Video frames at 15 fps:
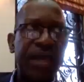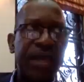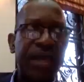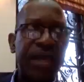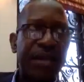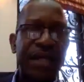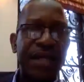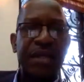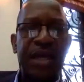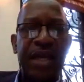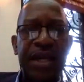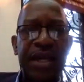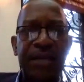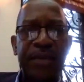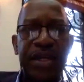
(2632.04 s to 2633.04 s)
I
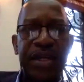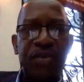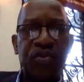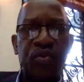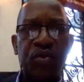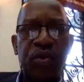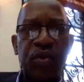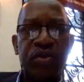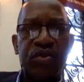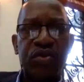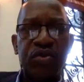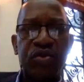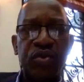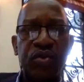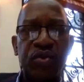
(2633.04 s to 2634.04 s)
think that anybody
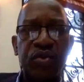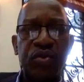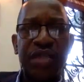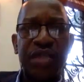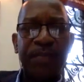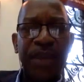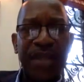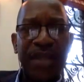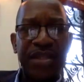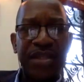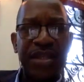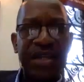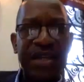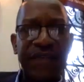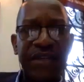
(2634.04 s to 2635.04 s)
who wants to
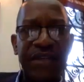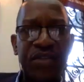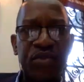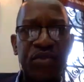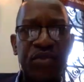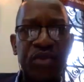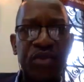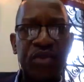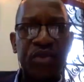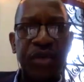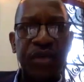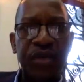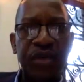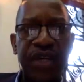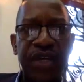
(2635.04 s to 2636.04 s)
start practicing after
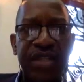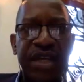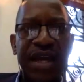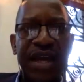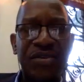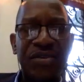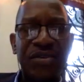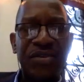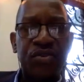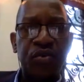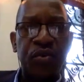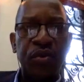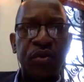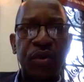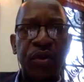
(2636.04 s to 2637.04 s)
12 years
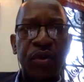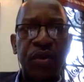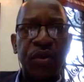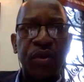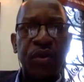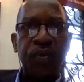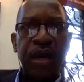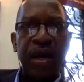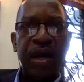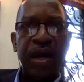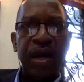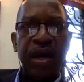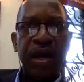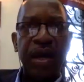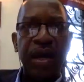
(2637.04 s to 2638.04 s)
has to
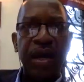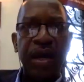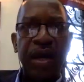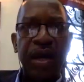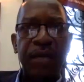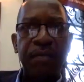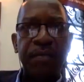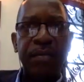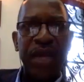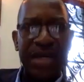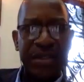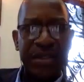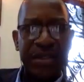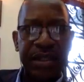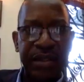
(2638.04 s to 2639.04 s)

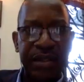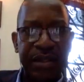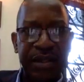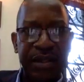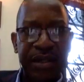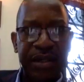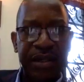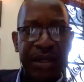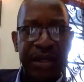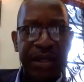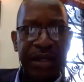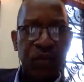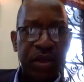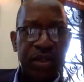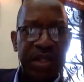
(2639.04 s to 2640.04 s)
be realistic
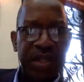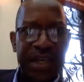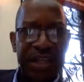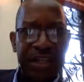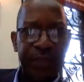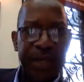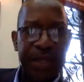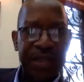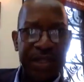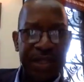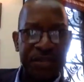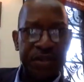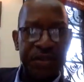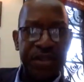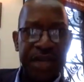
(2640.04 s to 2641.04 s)
in what
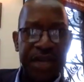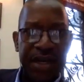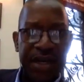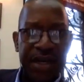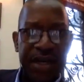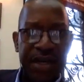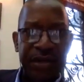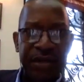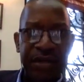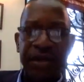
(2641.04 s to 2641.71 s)
their expectations